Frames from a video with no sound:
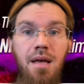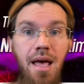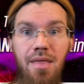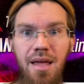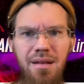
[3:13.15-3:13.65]

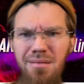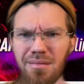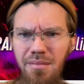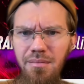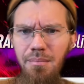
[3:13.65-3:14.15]
and then
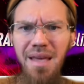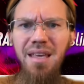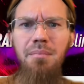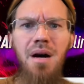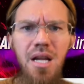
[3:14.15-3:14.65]

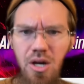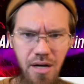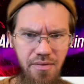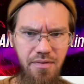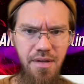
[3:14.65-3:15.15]
making money
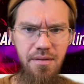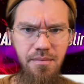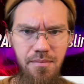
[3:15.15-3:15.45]
off of it.